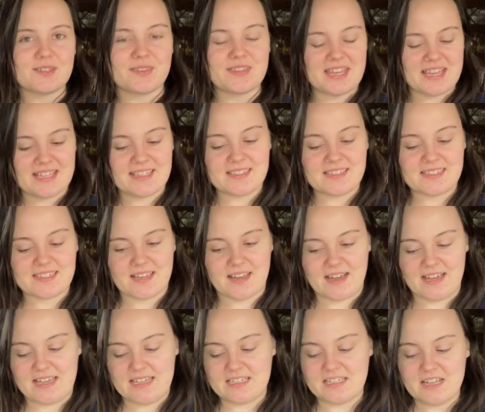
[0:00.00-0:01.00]
the
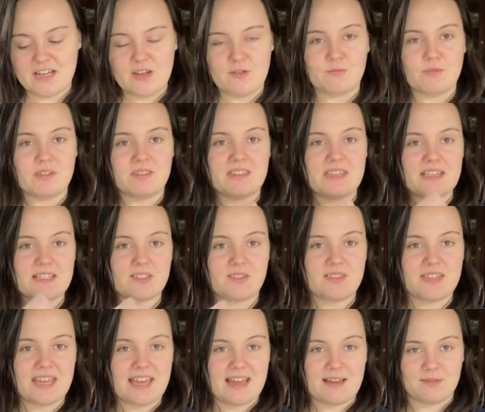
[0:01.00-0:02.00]
inside with this on
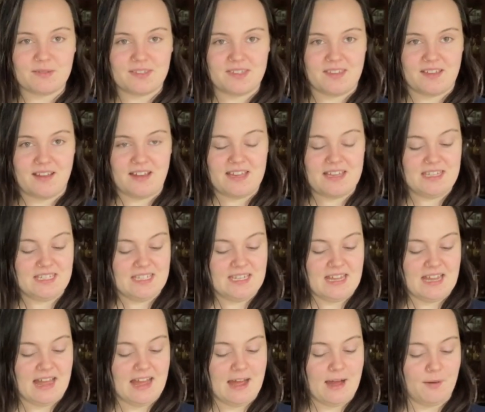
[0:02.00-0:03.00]
the outside,
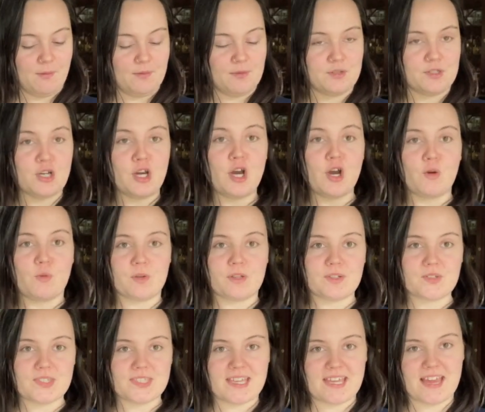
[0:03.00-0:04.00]
and we'll
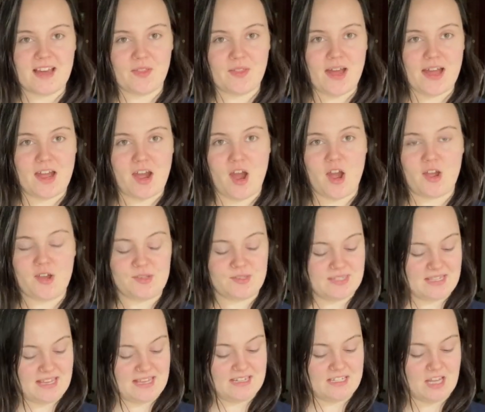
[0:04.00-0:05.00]
see how that goes
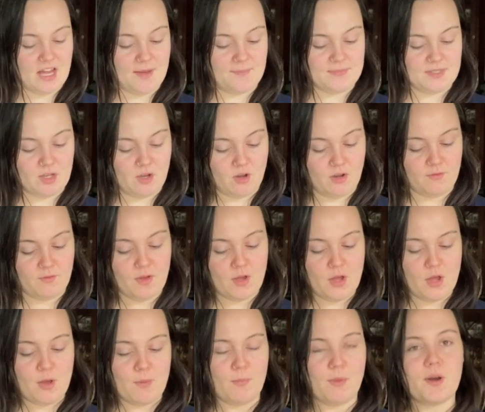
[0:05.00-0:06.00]
in terms of
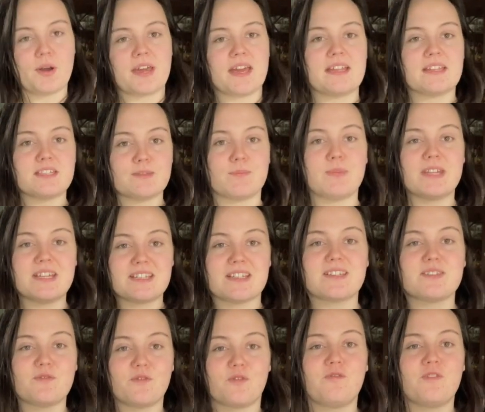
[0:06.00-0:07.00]
pockets, but it
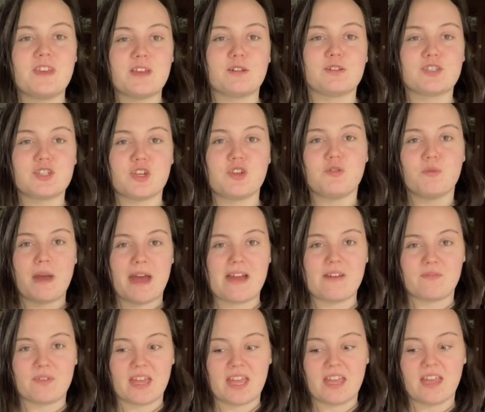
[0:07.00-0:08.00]
doesn't feel too
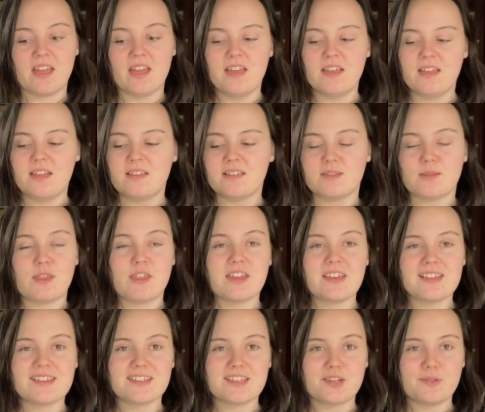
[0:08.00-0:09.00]
heavy. And I think
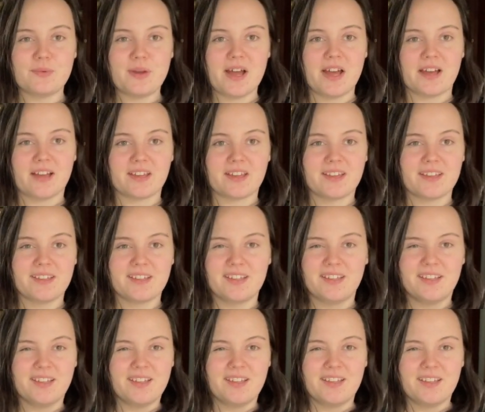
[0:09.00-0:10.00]
it's going to work.
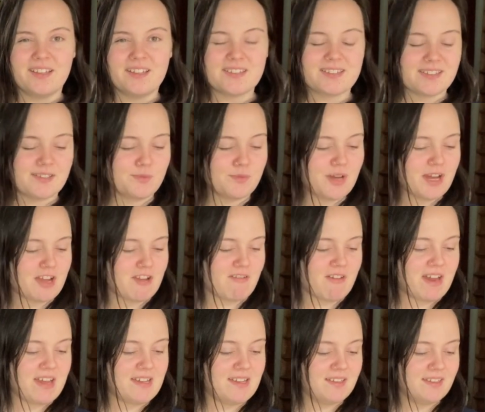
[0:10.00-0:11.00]
It's going to work,
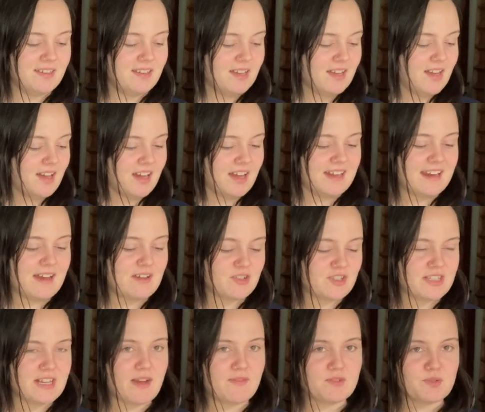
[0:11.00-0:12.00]
right? I now
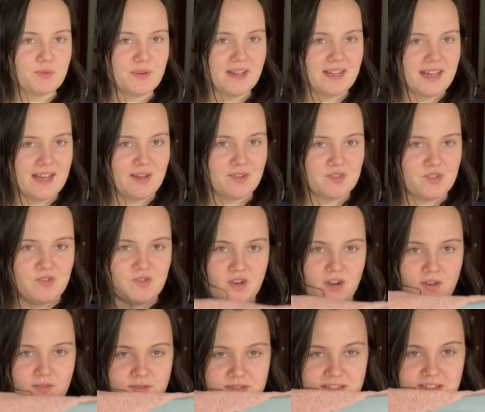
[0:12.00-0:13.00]
just have to work out how to
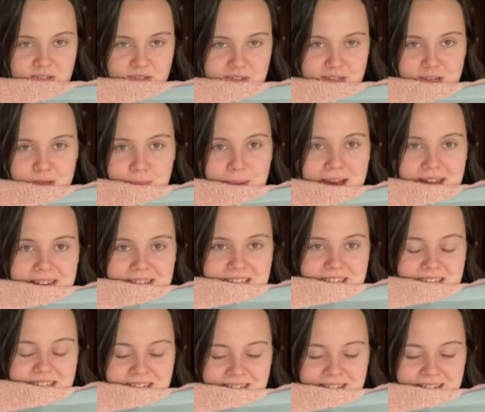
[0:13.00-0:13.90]
draft it onto the pattern.